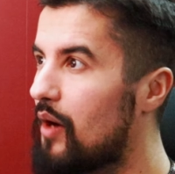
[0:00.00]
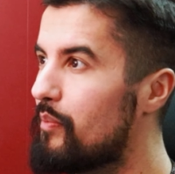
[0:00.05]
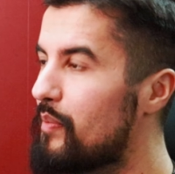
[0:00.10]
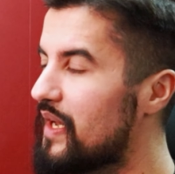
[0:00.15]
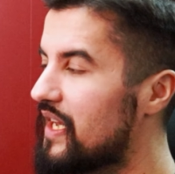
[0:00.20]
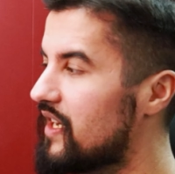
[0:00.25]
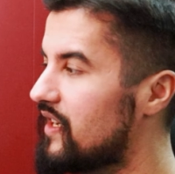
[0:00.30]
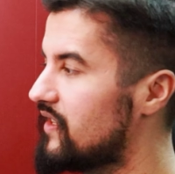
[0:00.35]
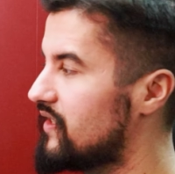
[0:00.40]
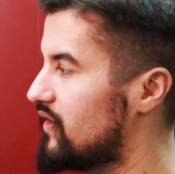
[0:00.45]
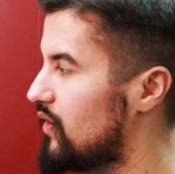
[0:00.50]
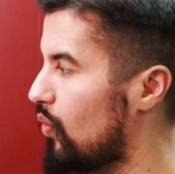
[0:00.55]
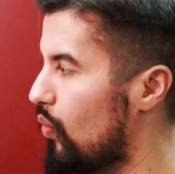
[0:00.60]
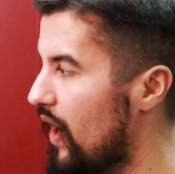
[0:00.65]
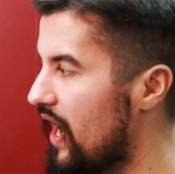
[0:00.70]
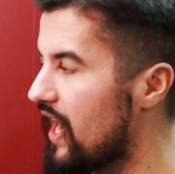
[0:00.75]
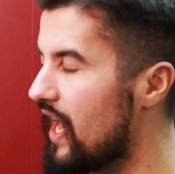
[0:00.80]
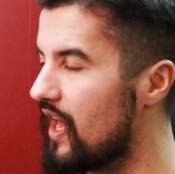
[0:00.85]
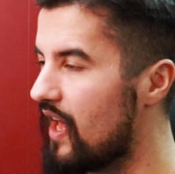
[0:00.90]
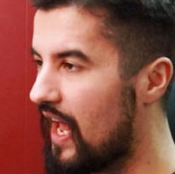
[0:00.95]
because the
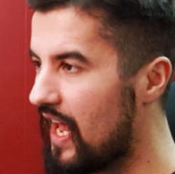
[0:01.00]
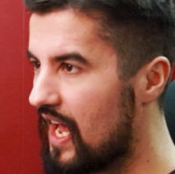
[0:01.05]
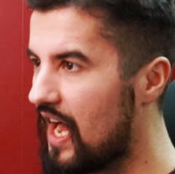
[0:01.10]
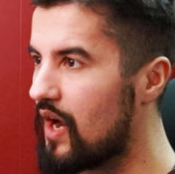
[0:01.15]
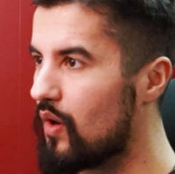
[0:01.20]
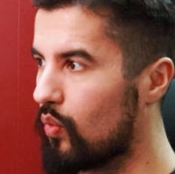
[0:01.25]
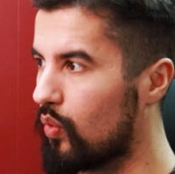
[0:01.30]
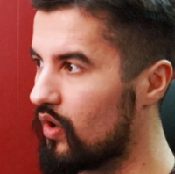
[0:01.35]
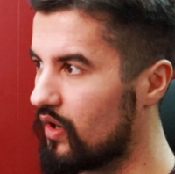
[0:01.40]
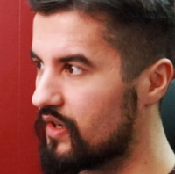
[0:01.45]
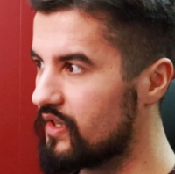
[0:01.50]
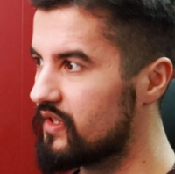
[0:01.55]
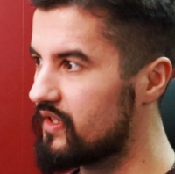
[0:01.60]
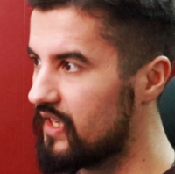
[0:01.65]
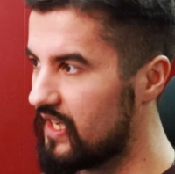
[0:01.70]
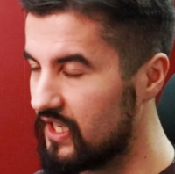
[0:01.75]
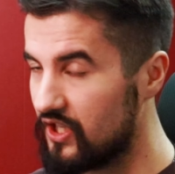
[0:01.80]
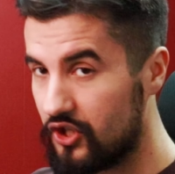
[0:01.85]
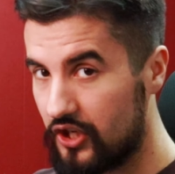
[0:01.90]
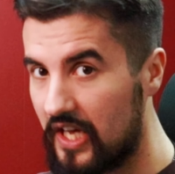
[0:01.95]
way AI works
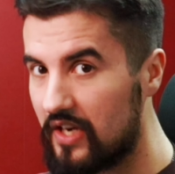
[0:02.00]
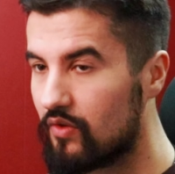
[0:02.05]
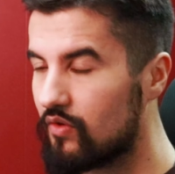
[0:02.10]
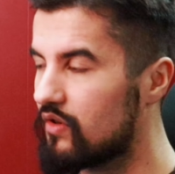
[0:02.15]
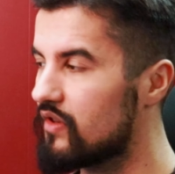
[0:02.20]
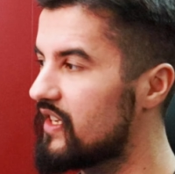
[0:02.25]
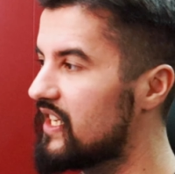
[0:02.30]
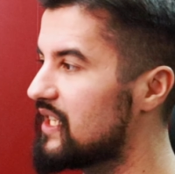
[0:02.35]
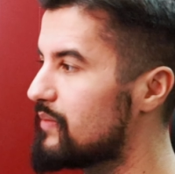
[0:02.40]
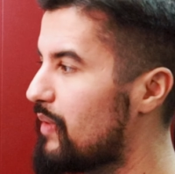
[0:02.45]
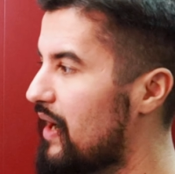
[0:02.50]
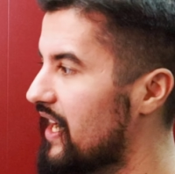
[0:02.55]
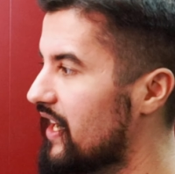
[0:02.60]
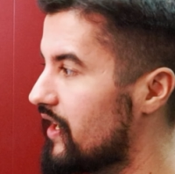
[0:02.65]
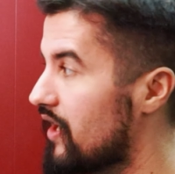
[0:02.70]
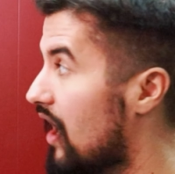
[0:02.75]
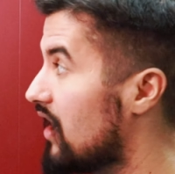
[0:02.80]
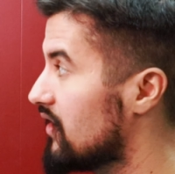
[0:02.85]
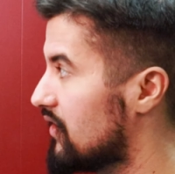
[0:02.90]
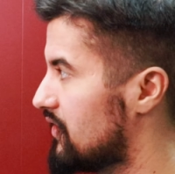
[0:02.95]
in general is by
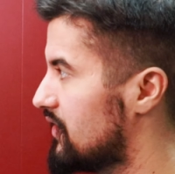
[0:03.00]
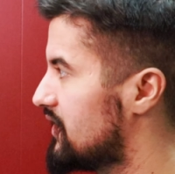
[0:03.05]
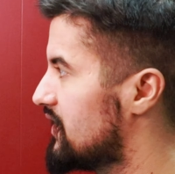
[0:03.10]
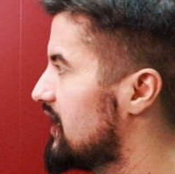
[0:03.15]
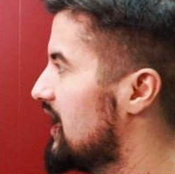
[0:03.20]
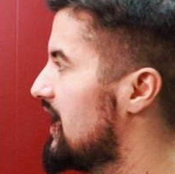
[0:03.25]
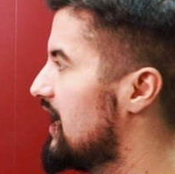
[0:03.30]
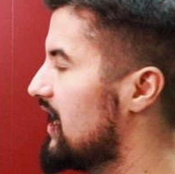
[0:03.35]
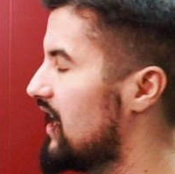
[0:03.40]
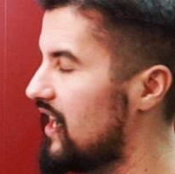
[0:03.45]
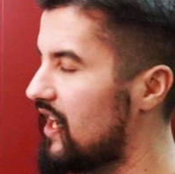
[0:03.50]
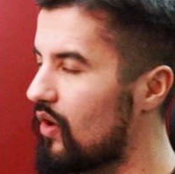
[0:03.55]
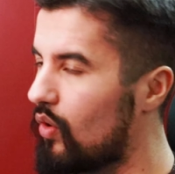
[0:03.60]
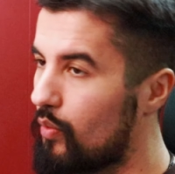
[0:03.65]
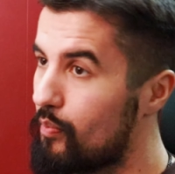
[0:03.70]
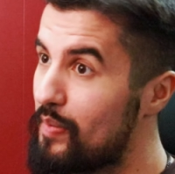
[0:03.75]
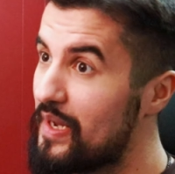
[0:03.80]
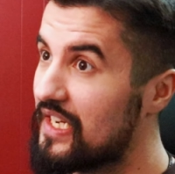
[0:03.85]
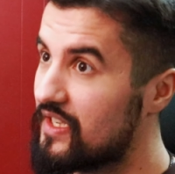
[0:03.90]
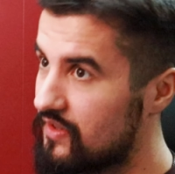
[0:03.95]
colors,
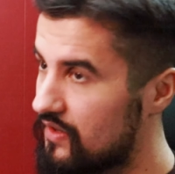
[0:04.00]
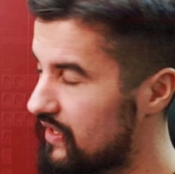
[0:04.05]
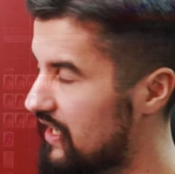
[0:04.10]
or pixels, I